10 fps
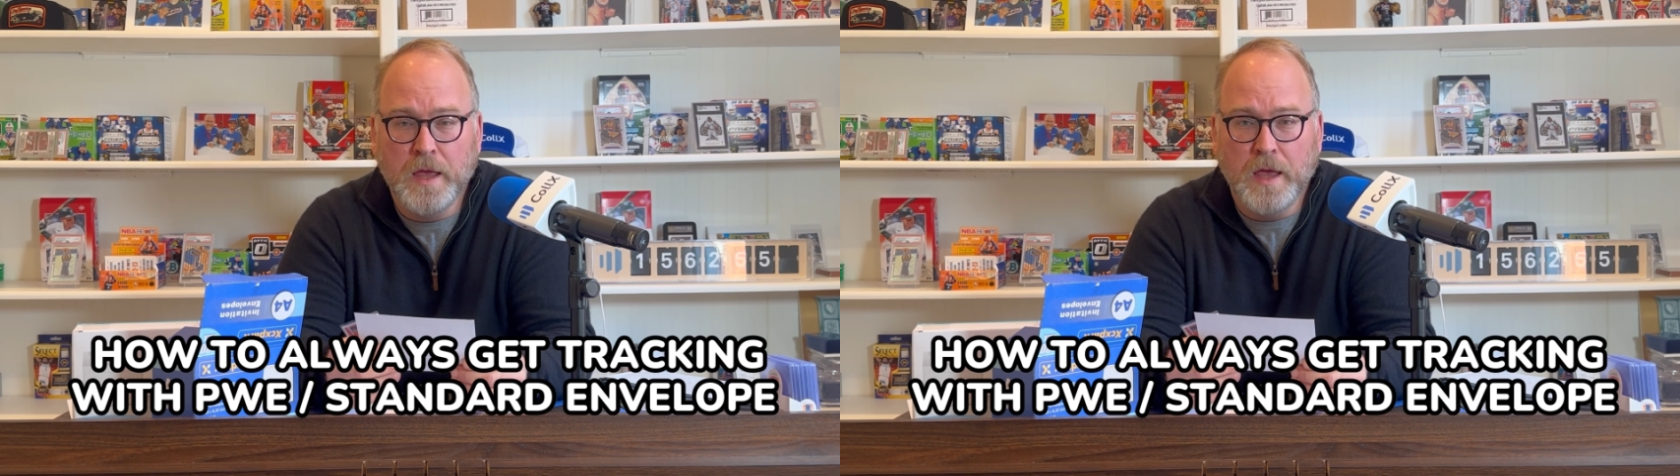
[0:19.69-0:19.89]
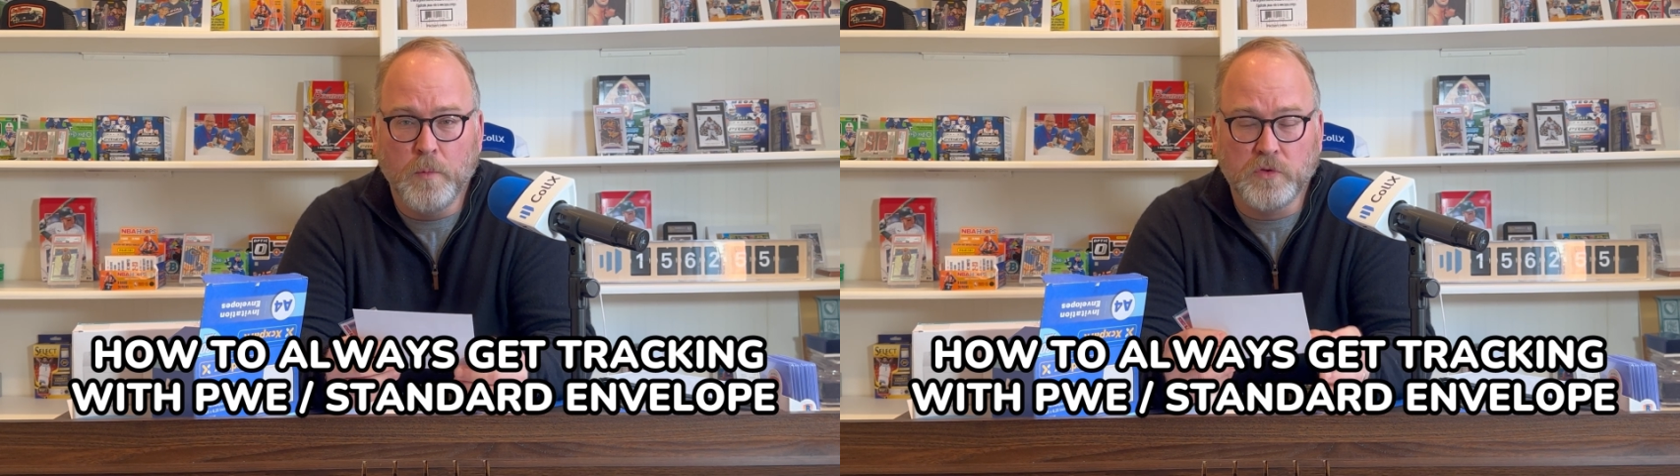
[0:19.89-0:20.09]

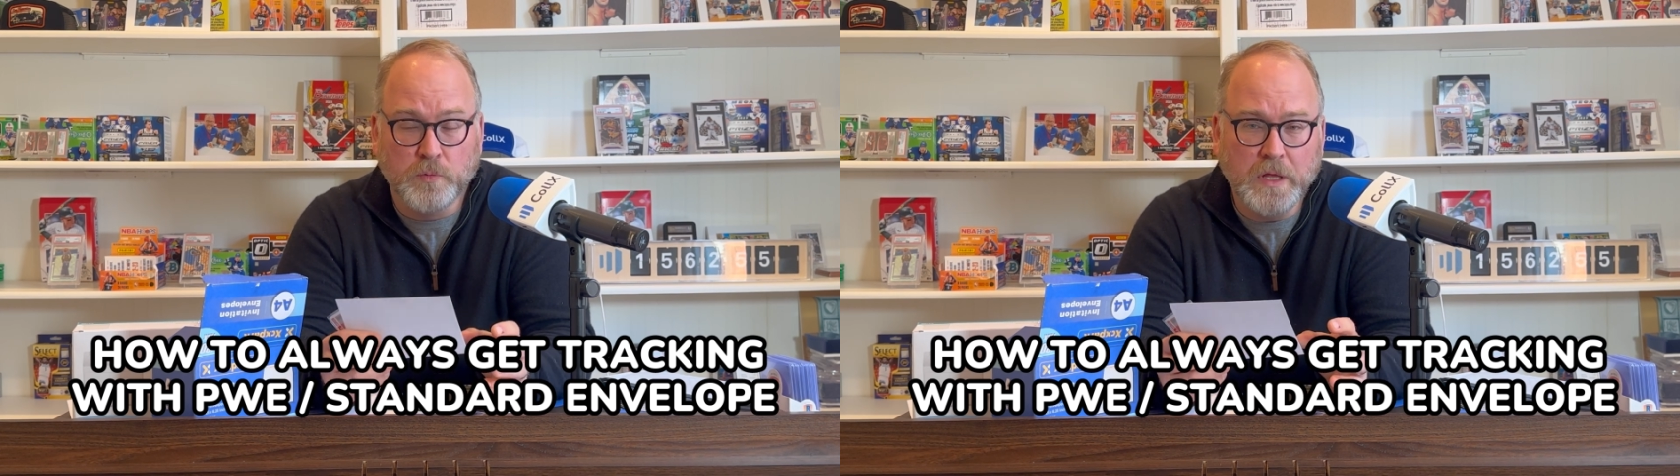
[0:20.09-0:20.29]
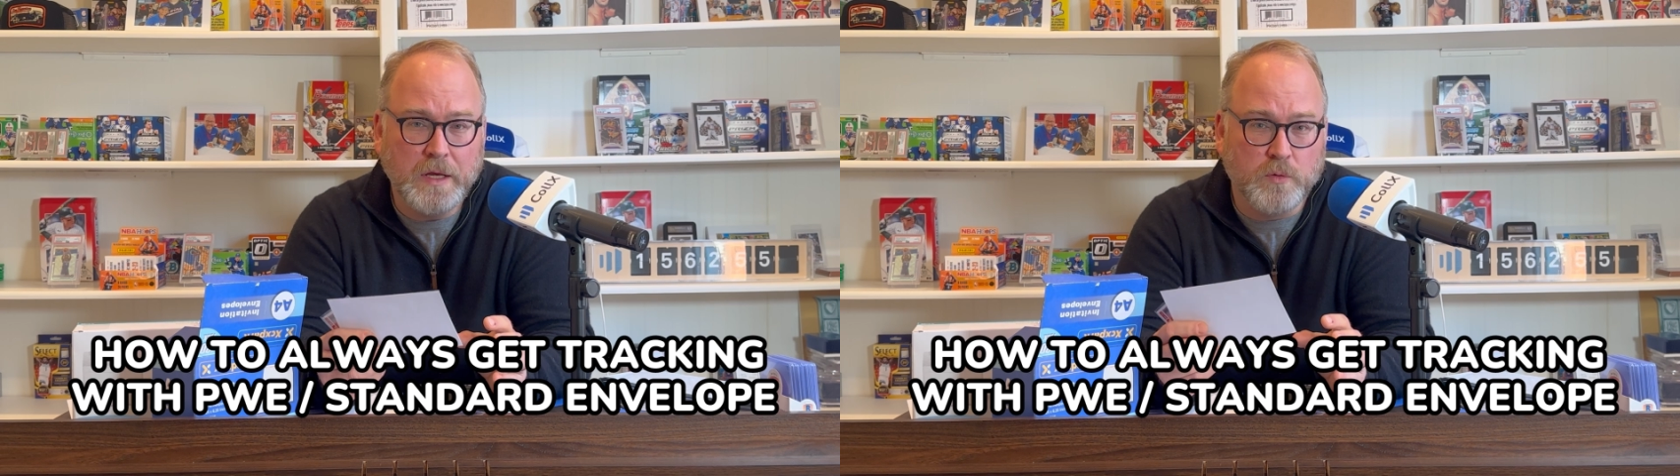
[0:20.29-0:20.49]
And what's
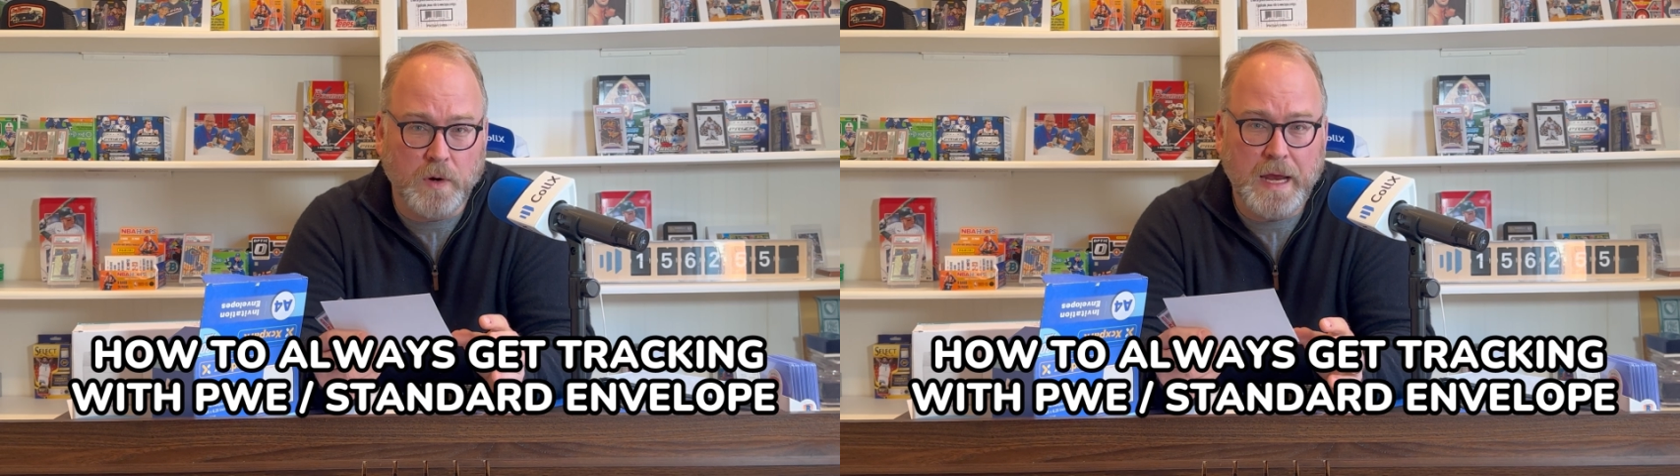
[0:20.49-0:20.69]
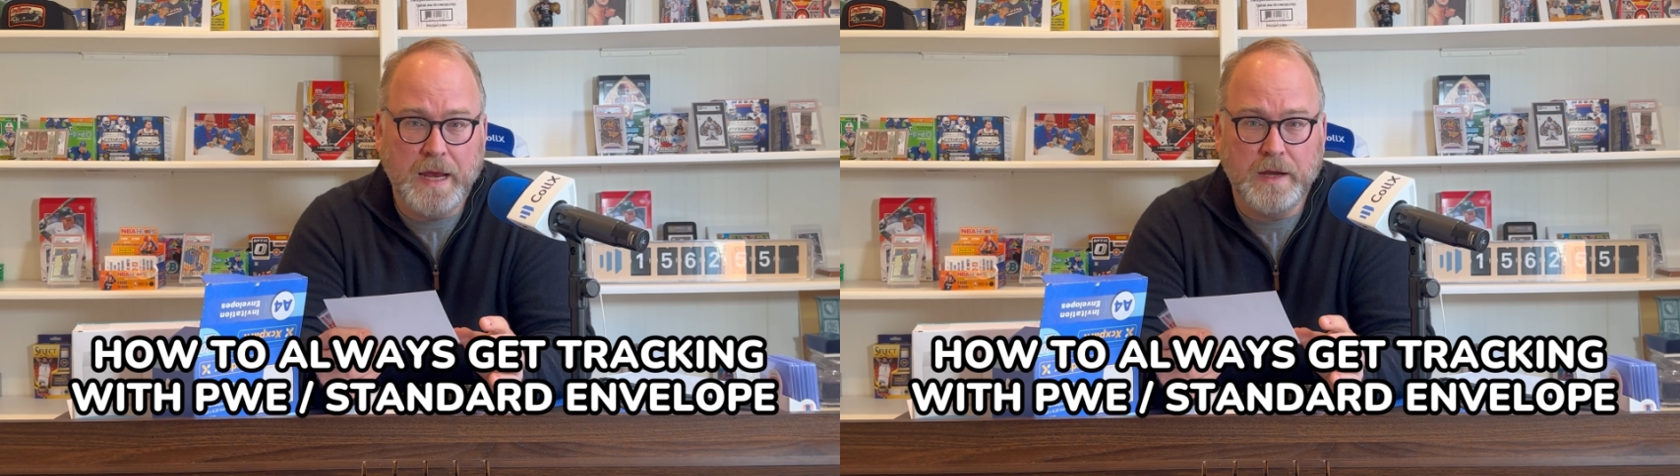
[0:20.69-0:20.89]
really
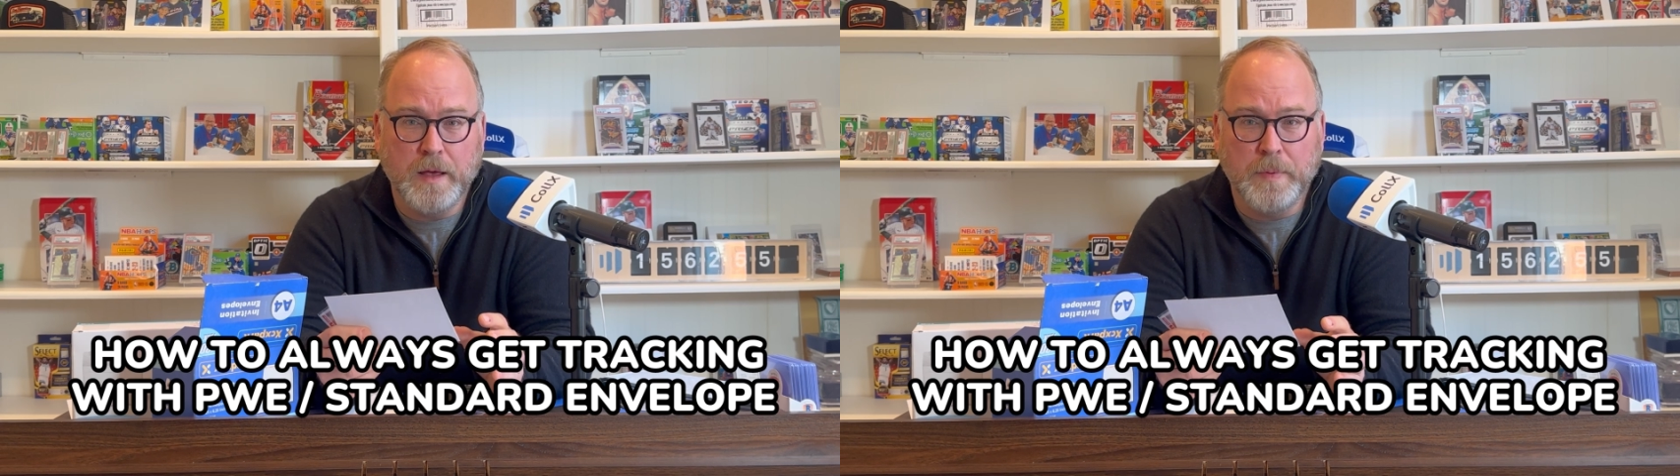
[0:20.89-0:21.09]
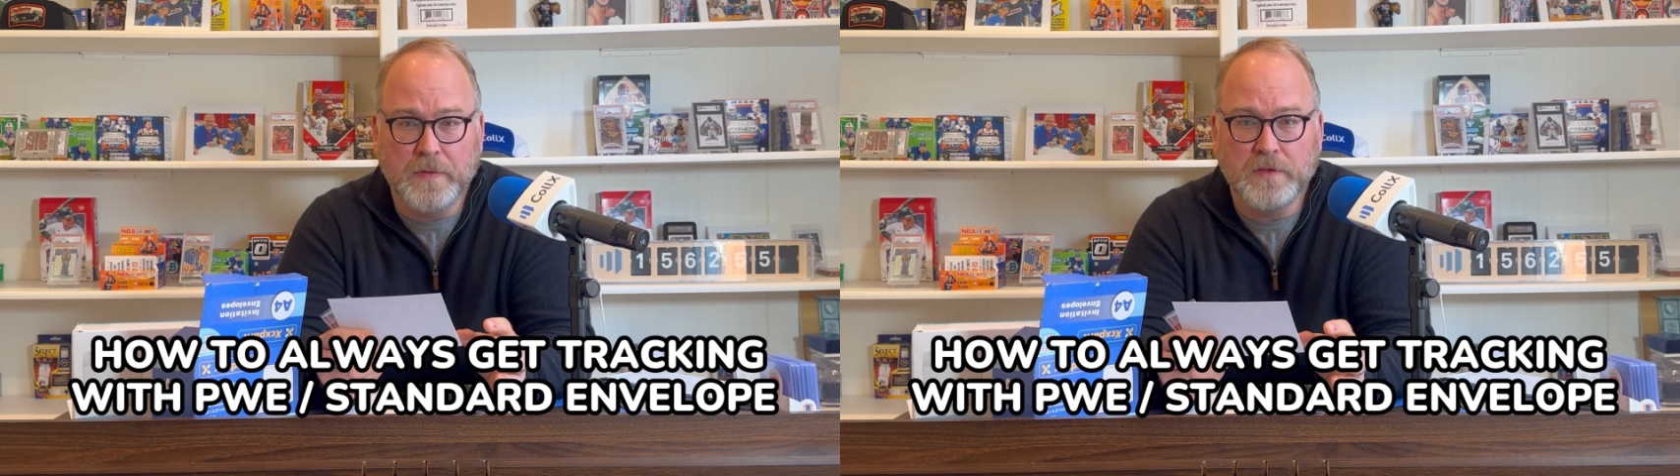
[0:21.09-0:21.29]
great about